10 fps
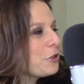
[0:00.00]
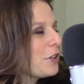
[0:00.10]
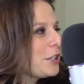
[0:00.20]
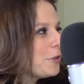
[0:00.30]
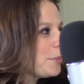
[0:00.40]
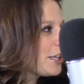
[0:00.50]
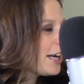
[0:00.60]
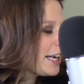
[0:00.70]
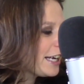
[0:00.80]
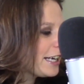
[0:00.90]
try to
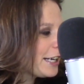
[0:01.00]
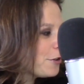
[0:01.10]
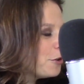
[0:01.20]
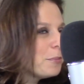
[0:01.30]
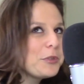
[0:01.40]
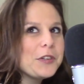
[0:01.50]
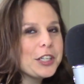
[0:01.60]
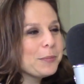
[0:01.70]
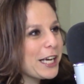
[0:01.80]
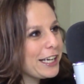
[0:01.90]
apply and hope you
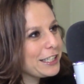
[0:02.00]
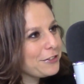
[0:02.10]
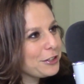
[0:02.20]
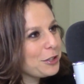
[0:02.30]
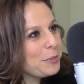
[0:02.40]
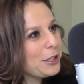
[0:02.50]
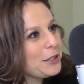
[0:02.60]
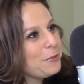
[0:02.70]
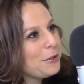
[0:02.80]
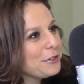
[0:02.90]
hear back, even though you
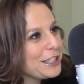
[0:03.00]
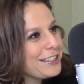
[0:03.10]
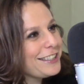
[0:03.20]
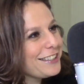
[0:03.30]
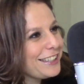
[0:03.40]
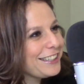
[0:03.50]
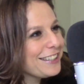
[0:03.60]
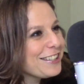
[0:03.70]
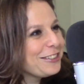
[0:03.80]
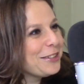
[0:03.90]
probably won't because it's like
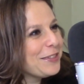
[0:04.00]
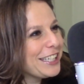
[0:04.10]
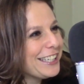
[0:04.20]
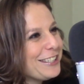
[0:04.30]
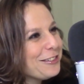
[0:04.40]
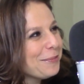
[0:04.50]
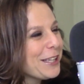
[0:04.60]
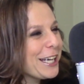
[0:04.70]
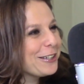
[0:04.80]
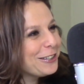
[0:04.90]
screaming into a
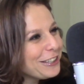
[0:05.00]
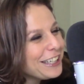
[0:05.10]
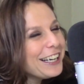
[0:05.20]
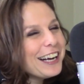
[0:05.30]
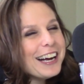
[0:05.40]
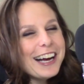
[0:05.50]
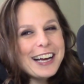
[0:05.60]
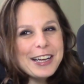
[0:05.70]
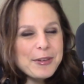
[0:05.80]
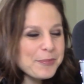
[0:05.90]
black hole.
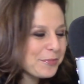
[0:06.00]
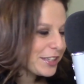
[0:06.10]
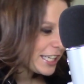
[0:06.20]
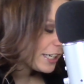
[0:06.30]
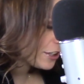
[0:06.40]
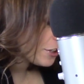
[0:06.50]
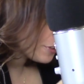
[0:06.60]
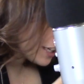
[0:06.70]
Yeah. Here, you